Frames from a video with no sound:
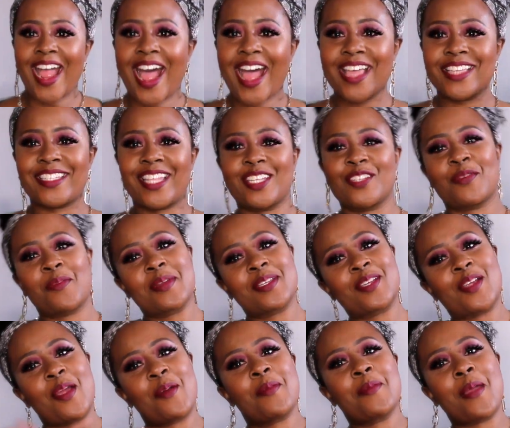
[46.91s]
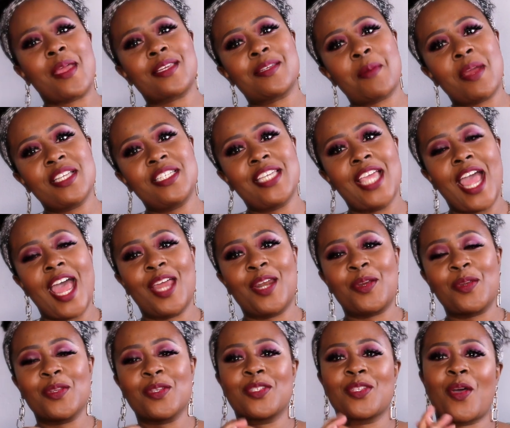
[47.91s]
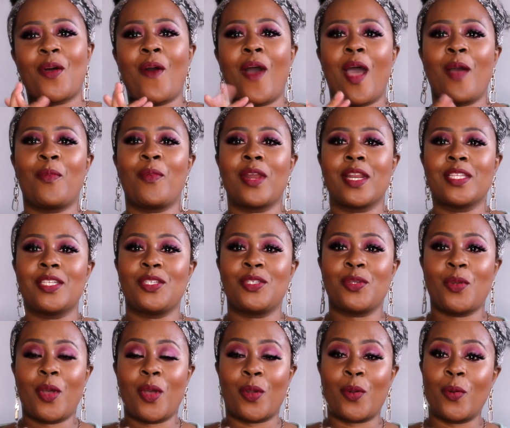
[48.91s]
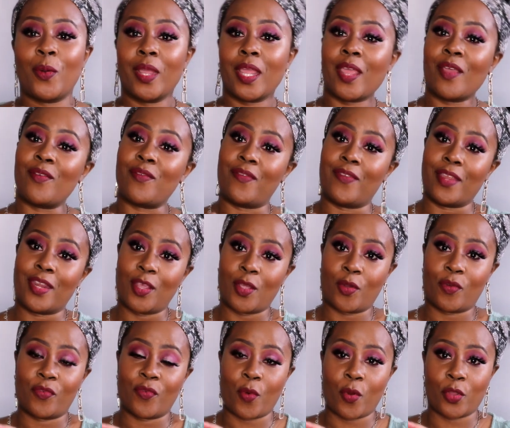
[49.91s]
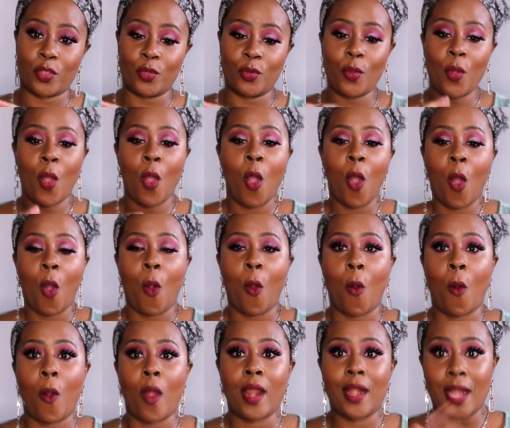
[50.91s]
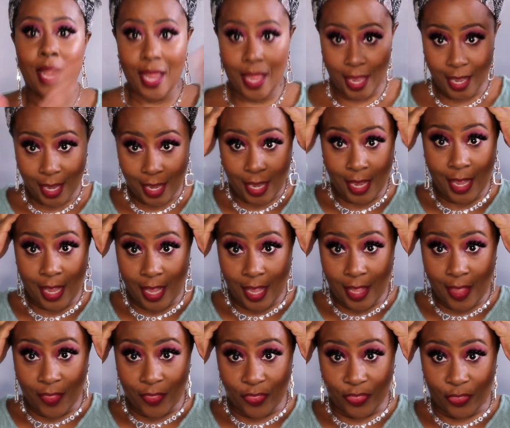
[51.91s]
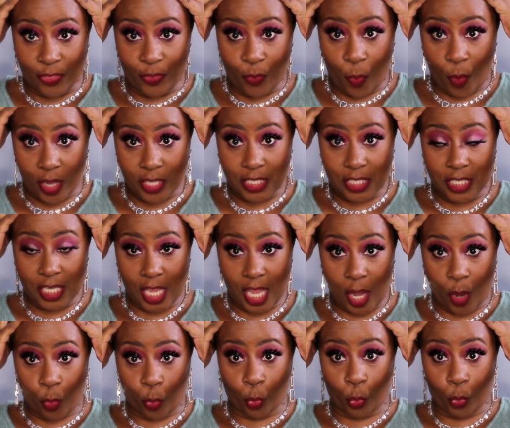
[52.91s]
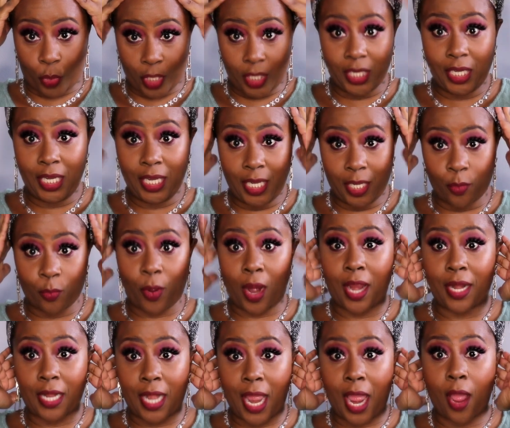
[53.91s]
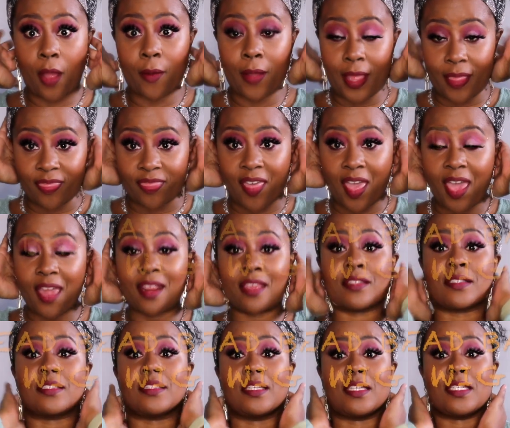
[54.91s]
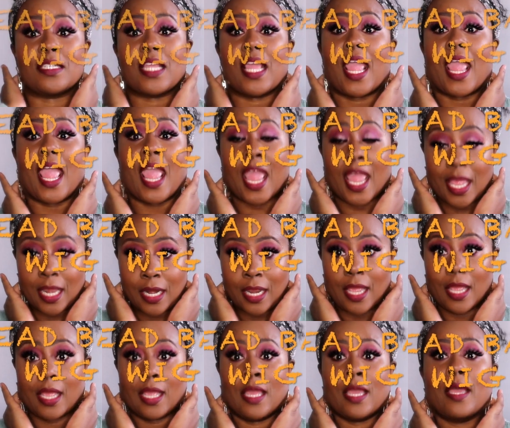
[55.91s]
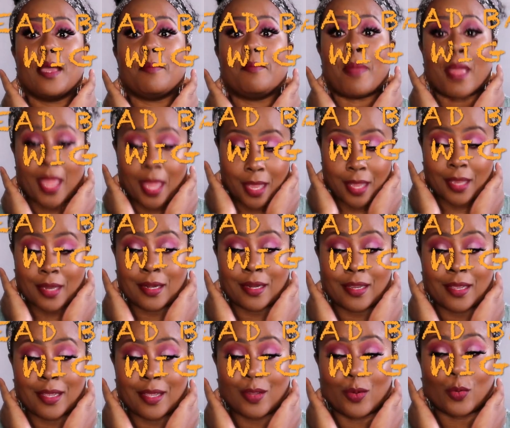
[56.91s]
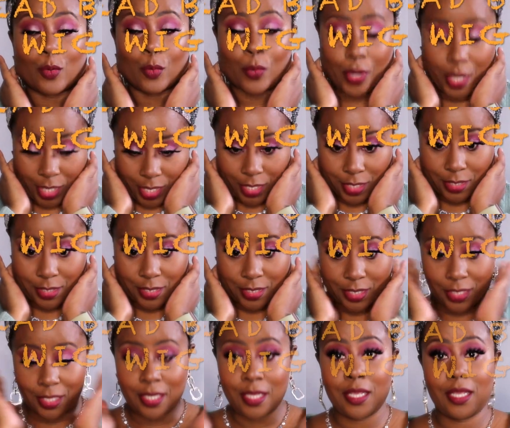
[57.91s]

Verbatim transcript: guys, thanks so much for coming back to my channel. So I wanted to do a quick video for you on what's really in right now and that is these headband wigs.